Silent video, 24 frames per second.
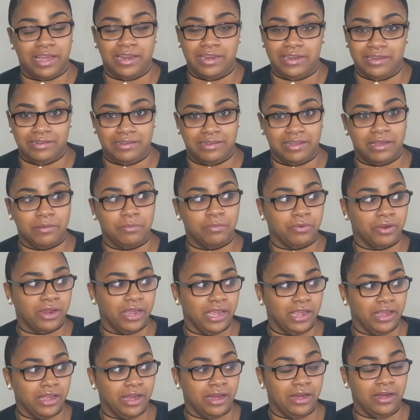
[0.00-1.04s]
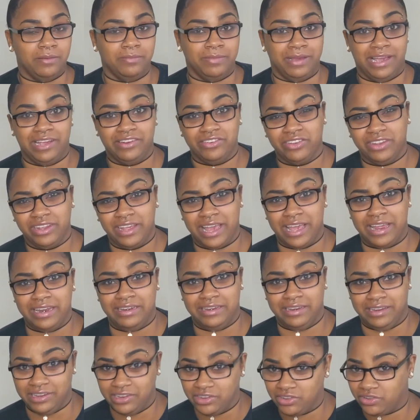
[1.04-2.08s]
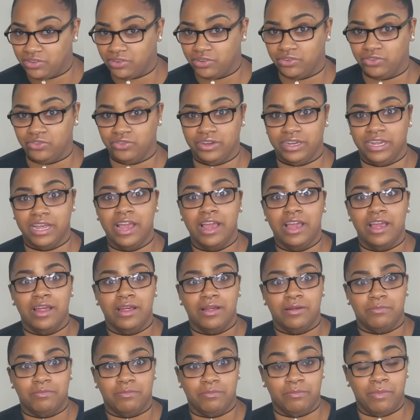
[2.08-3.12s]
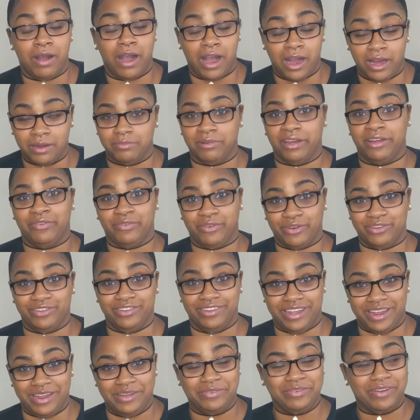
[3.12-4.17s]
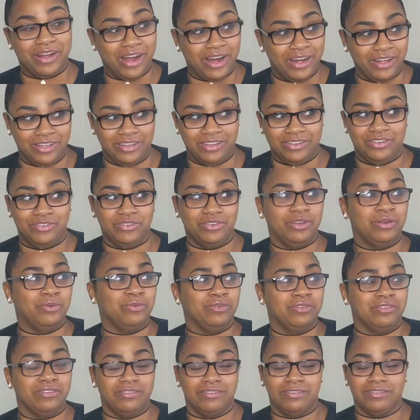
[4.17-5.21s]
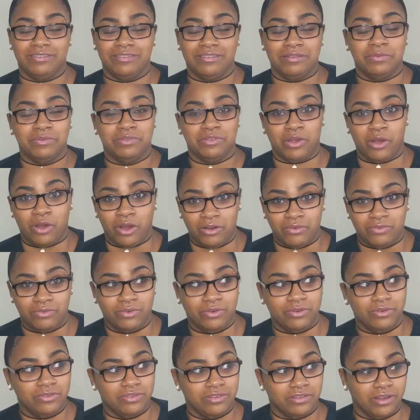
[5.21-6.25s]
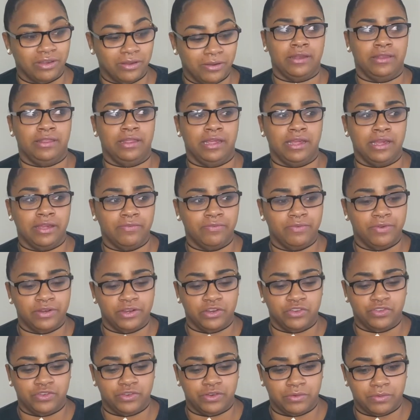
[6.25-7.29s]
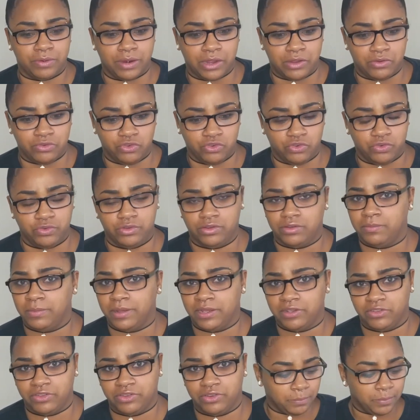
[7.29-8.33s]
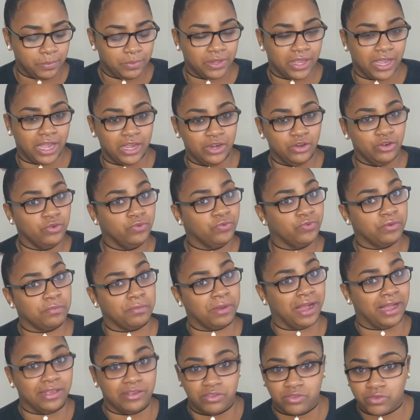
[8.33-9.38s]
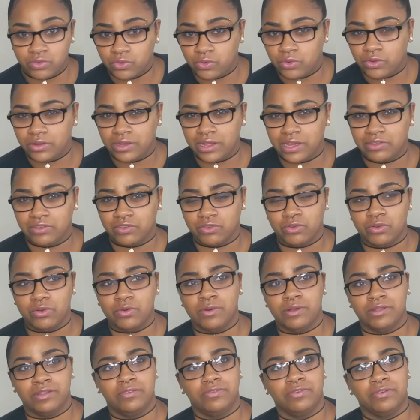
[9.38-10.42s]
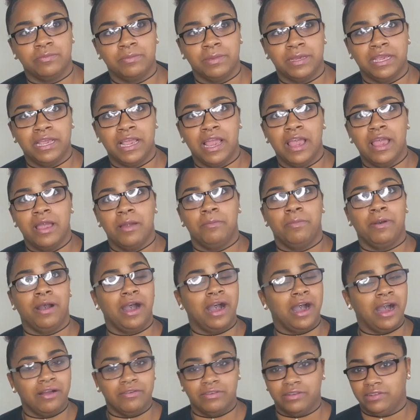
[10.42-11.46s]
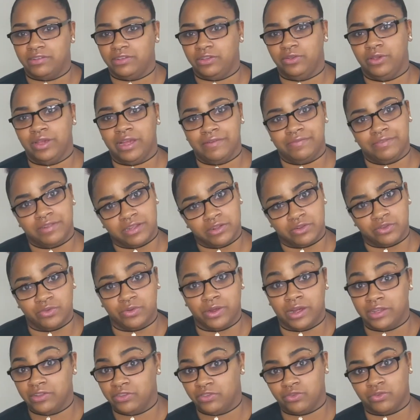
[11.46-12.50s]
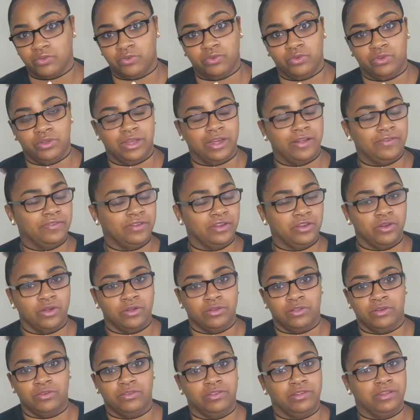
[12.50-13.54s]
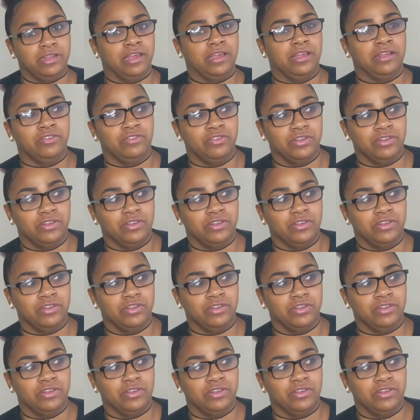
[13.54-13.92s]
I didn't take a break. I actually had knee surgery on my first day of college. It was awful. So I think I finished around 2 semesters. I knew from high school that school wasn't for me, but obviously you have to get through high school. You have to know those things.